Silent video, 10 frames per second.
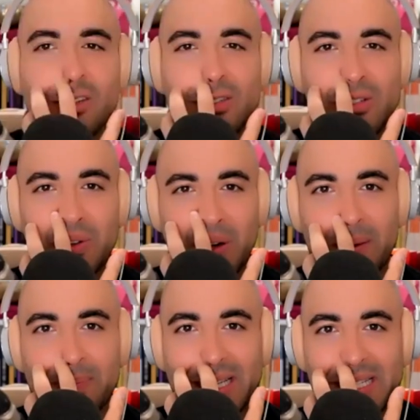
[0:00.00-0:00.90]

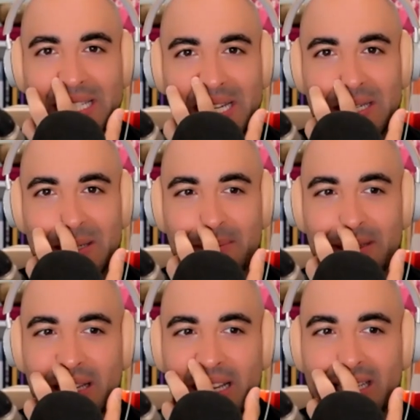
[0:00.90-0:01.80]
describe that
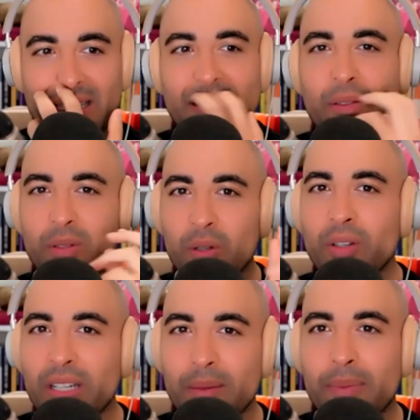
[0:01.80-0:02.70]
sentiment? Yeah. Like you were
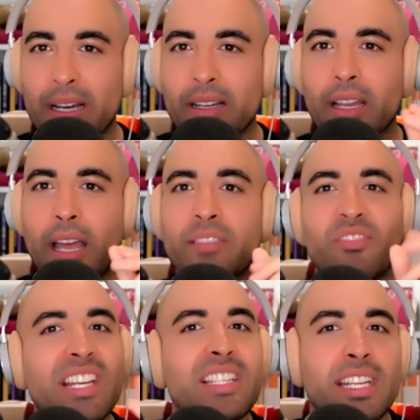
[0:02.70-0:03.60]
talking about and
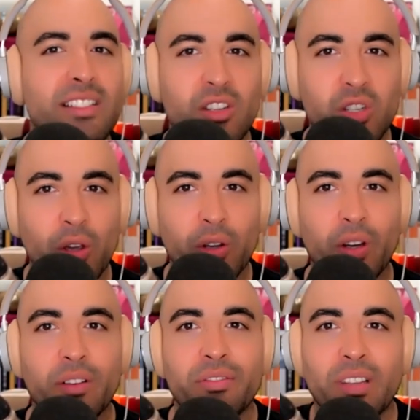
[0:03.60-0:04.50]
venting is a
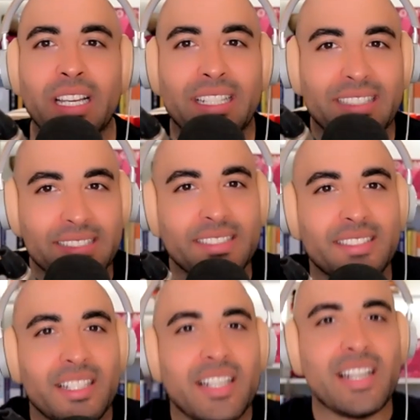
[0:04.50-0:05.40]
turnoff. Like this
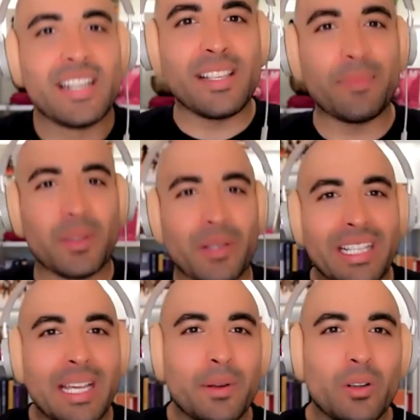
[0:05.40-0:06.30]
is something when I
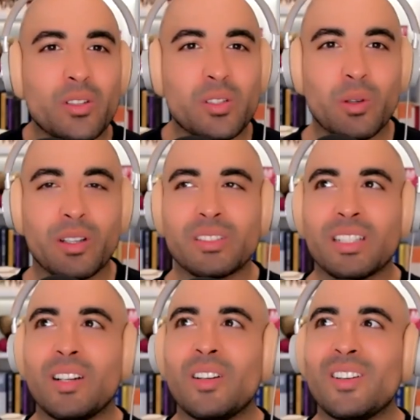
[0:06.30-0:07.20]
came across your work, I was
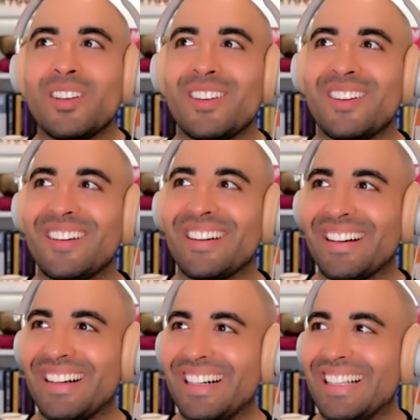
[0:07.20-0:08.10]
like,
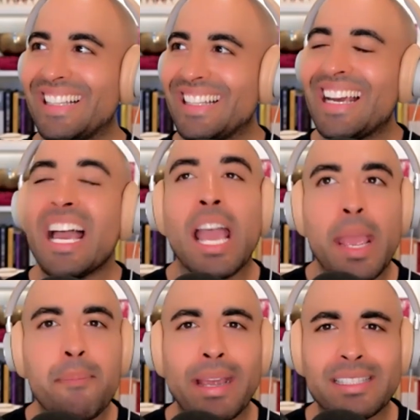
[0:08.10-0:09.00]
oh,
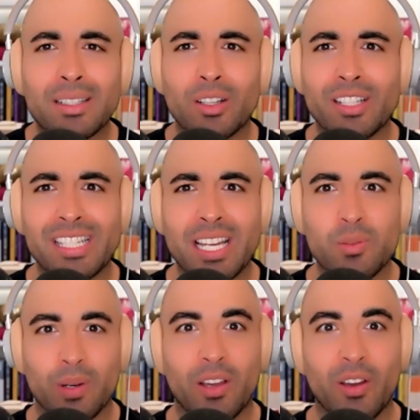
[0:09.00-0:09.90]
it makes a lot of sense
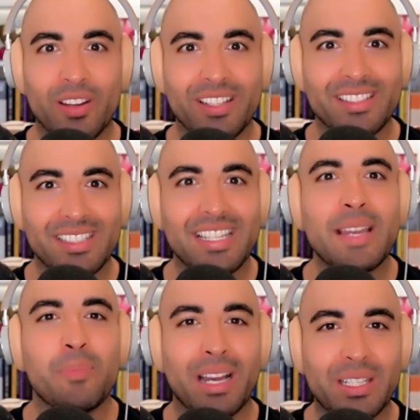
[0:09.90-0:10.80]
when I heard it
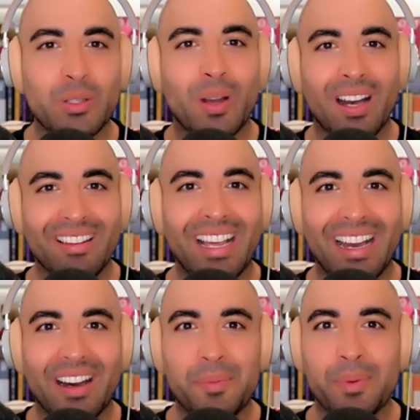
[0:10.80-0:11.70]
said by you out
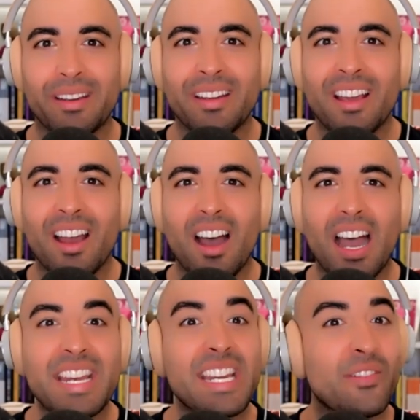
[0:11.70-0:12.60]
loud, but
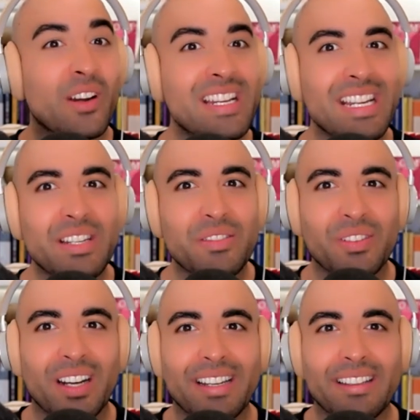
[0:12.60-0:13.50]
I never
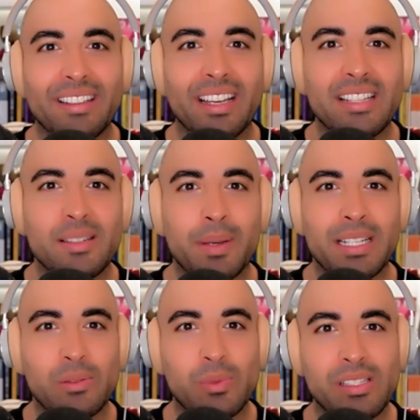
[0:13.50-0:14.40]
identified it as a
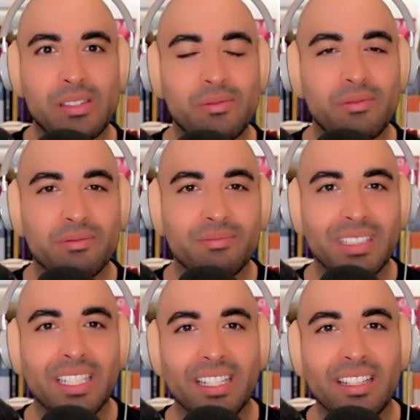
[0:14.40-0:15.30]
piece of wisdom.
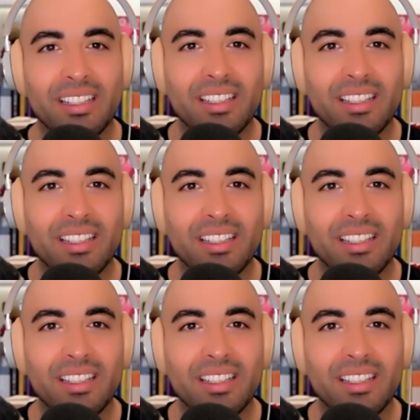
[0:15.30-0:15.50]
Yeah.